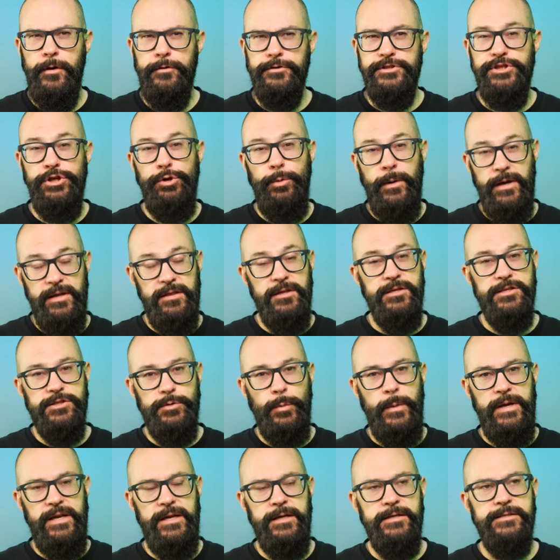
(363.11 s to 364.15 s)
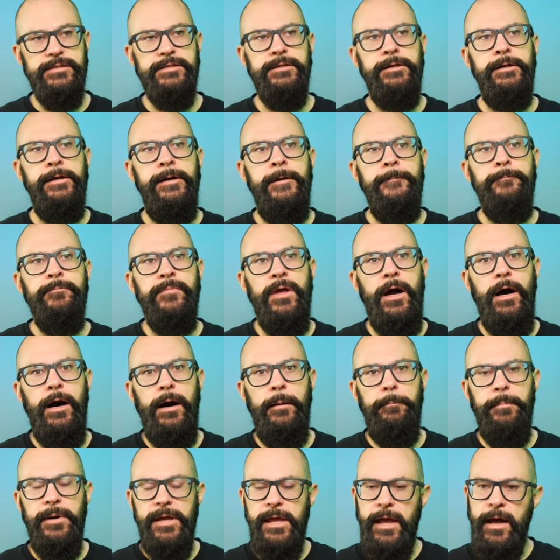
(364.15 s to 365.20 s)
there too in the sweetness.
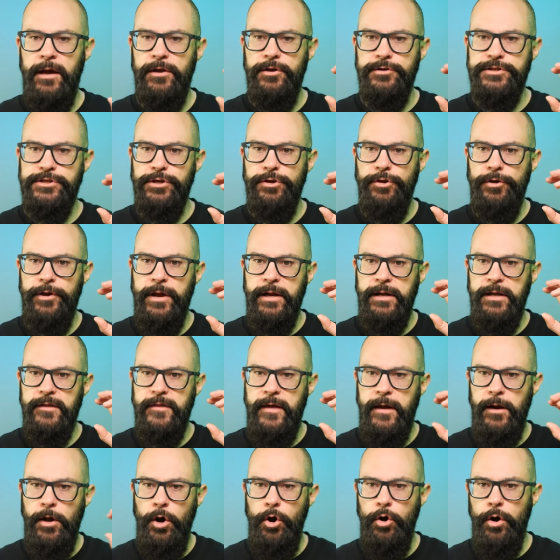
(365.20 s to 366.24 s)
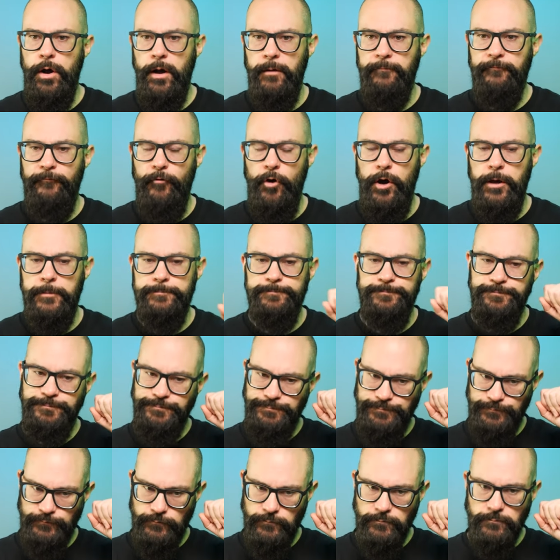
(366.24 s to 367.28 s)
But yeah, so you're getting that oak up front.
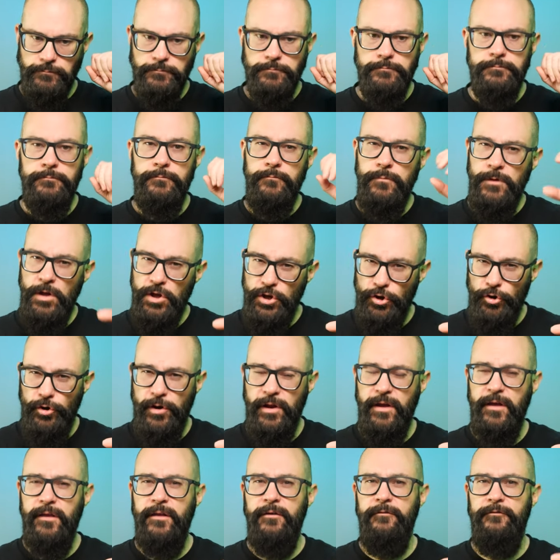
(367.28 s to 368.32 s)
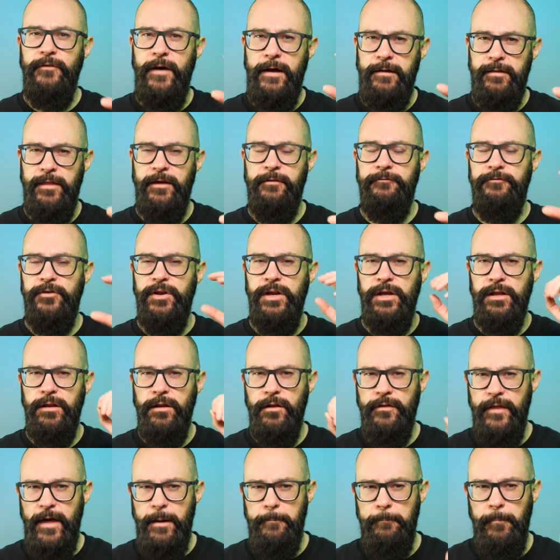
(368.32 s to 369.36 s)
You're going to get that
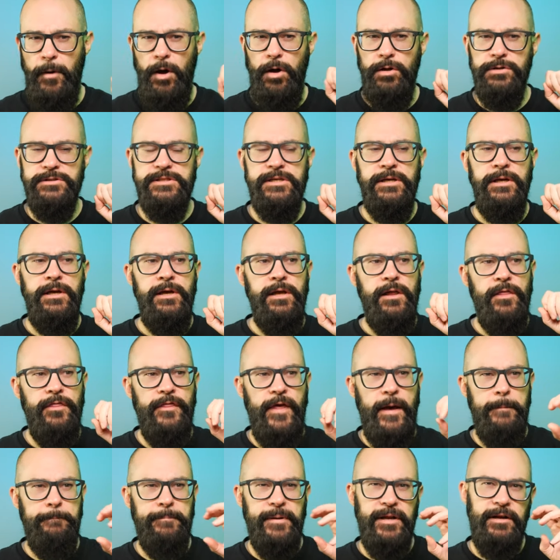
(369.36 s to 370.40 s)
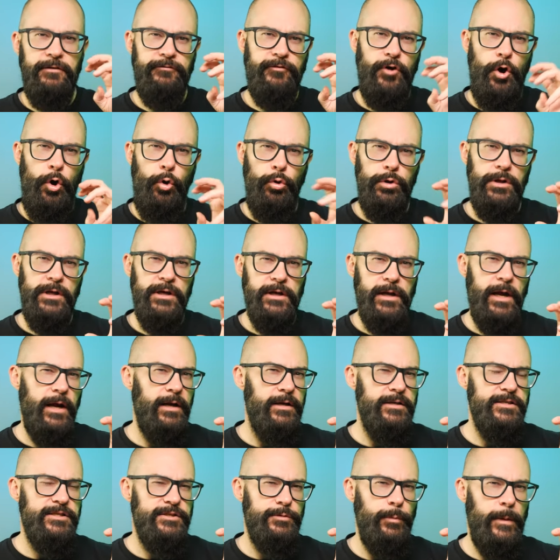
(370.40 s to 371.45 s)
vanilla, that malt, that bit of cola
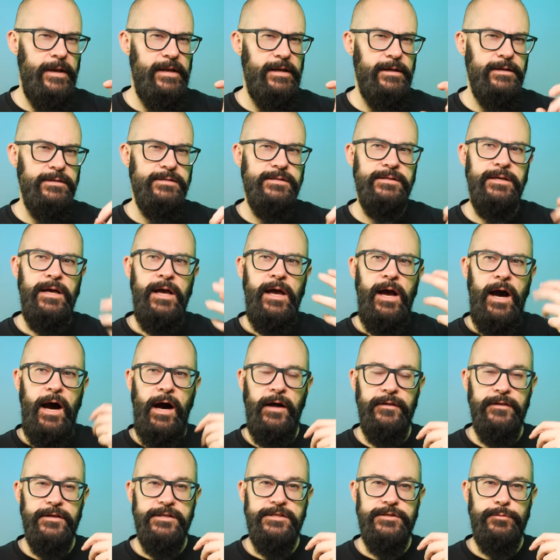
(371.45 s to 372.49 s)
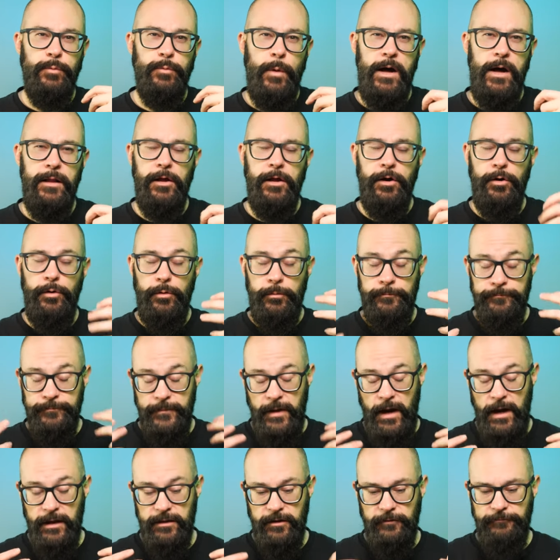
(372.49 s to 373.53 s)
kind of sweetness on the swallow.
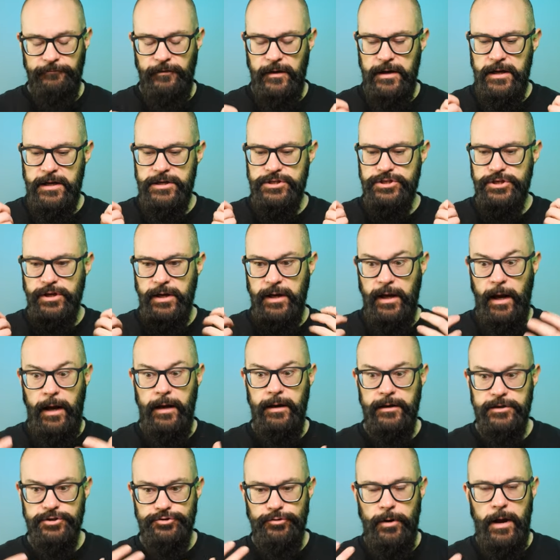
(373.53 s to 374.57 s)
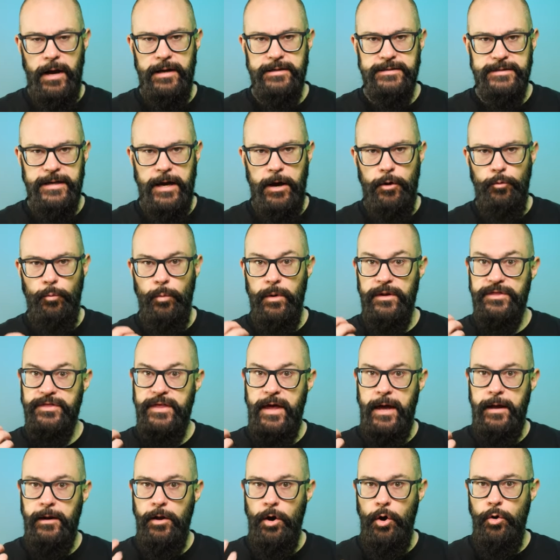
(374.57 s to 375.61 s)
On the finish, it kind of dries out with
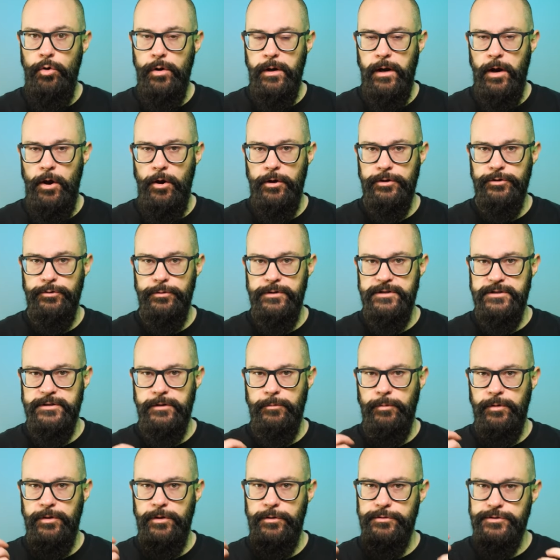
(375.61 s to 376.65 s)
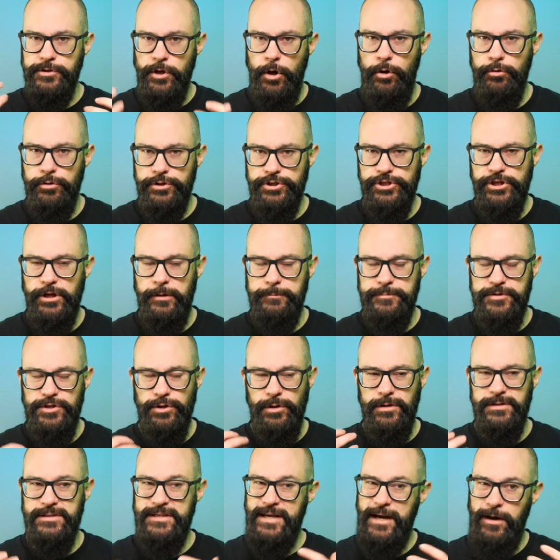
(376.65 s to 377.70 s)
that oak characteristic with those oak chips. You
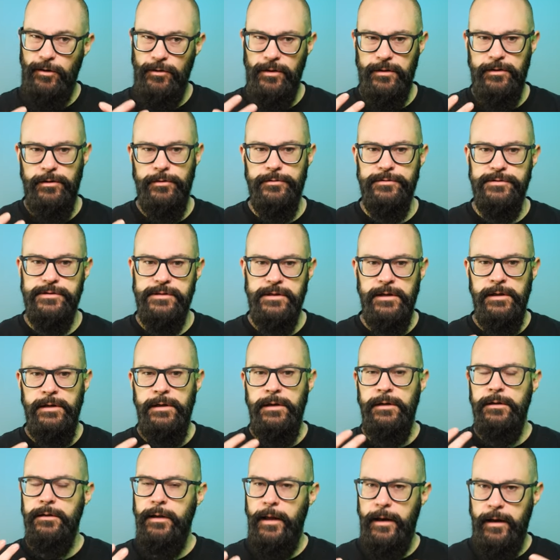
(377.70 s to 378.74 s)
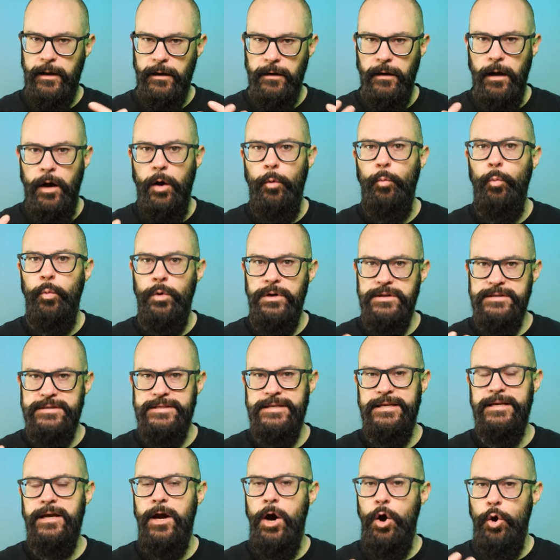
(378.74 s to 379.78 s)
can tell that there's like a
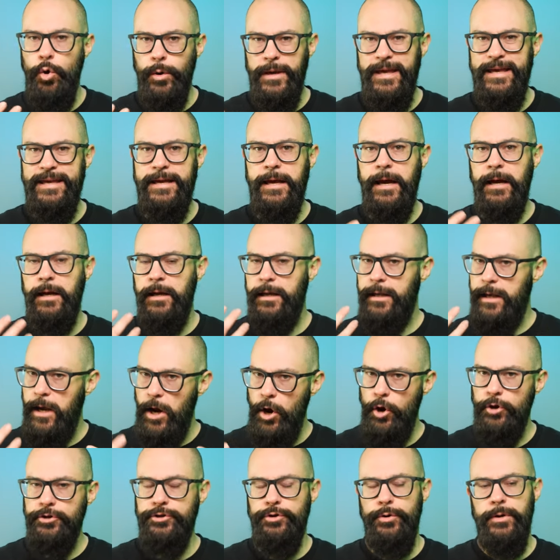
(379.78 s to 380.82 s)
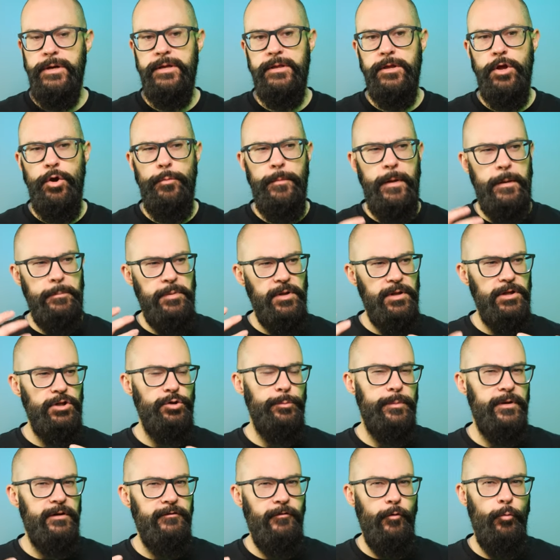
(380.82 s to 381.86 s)
woodsy, oaky kind of character in there, maybe a little
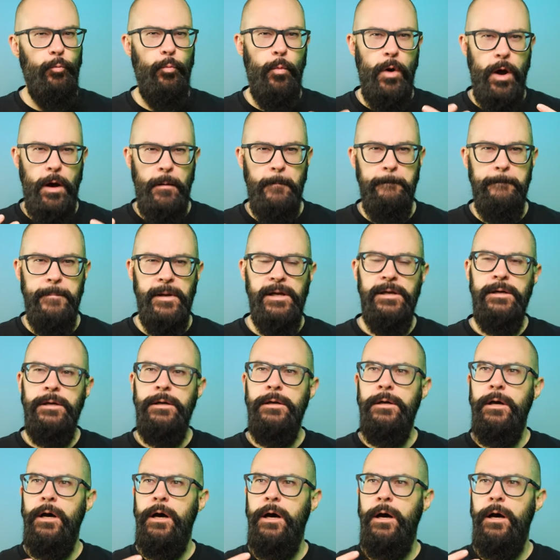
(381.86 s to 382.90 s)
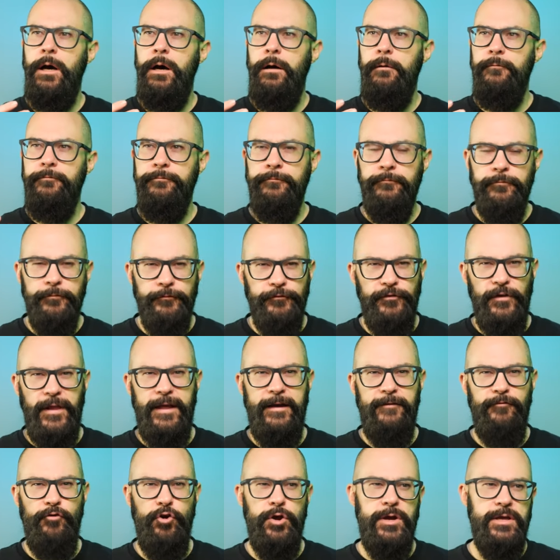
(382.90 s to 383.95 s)
bit of a rum
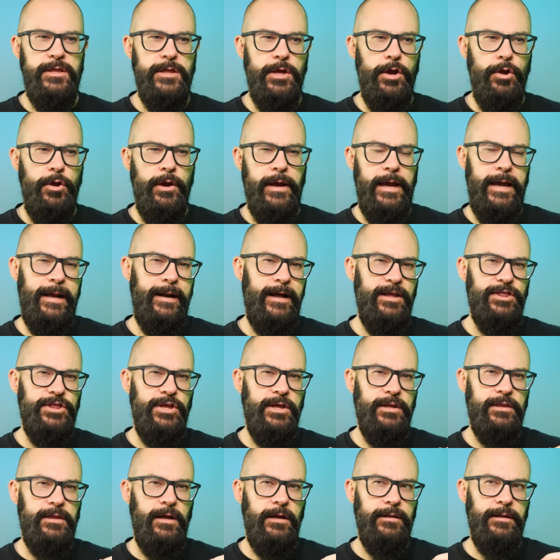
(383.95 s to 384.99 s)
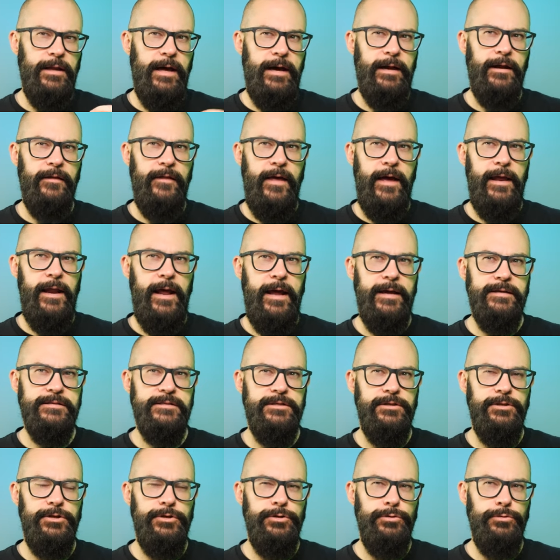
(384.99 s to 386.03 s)
flavor in there. Again, I think a lot of that has
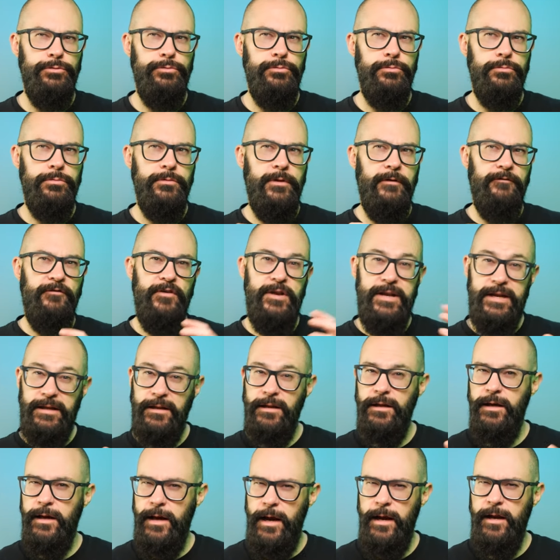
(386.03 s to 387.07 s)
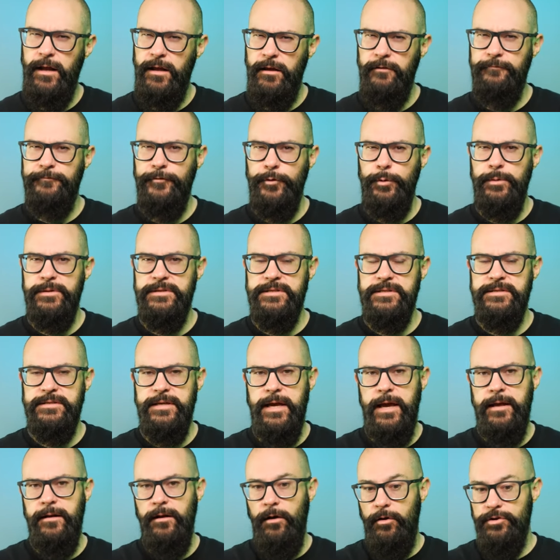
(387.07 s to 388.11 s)
to do, the vanilla kind of influences
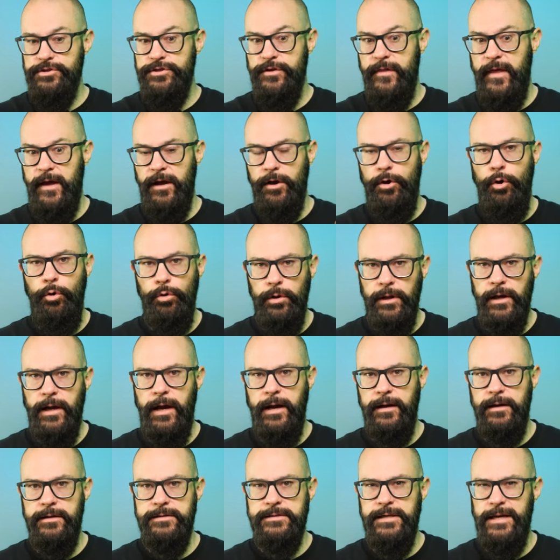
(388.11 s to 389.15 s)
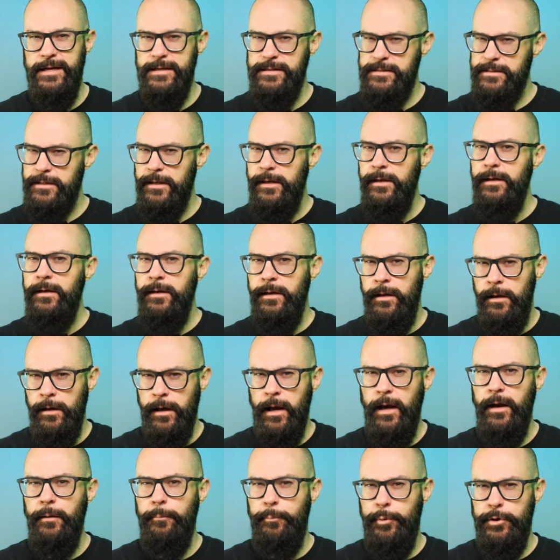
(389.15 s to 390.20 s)
that, and also that cola kind of taste
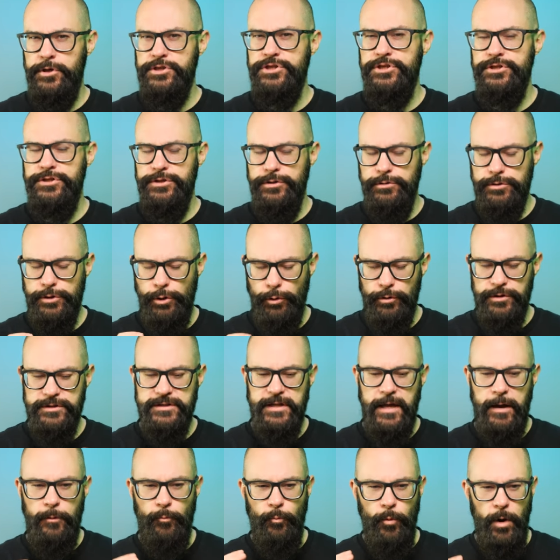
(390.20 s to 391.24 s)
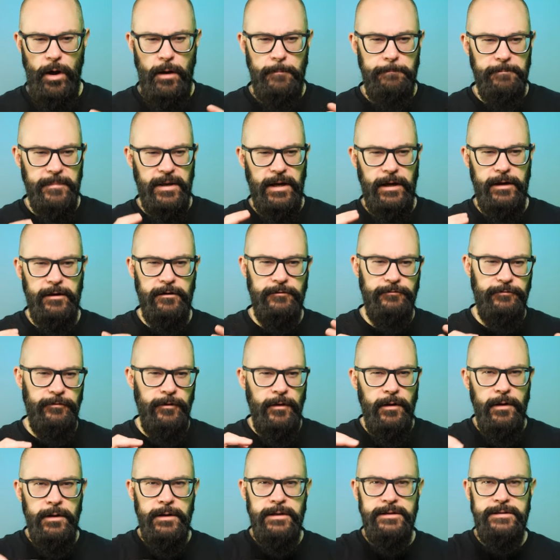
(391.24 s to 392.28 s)
kind of pushes you towards that rum kind of
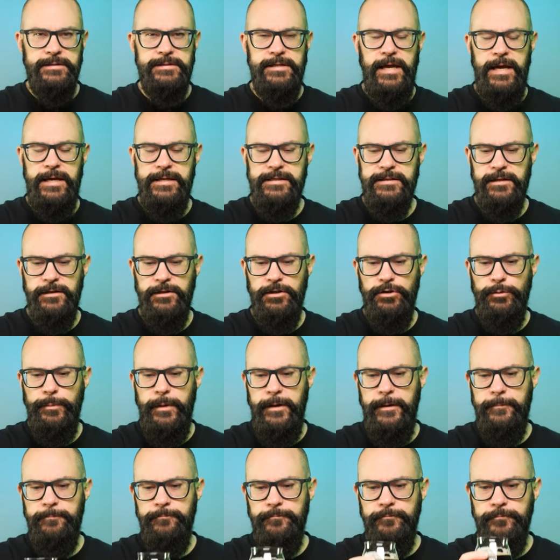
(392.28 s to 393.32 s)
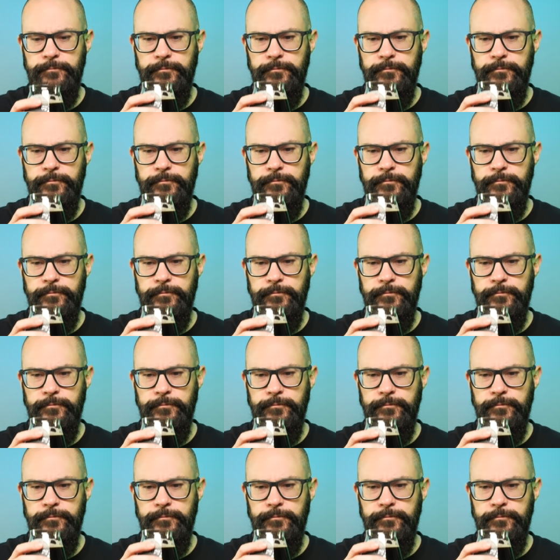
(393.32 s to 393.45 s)
taste a little bit.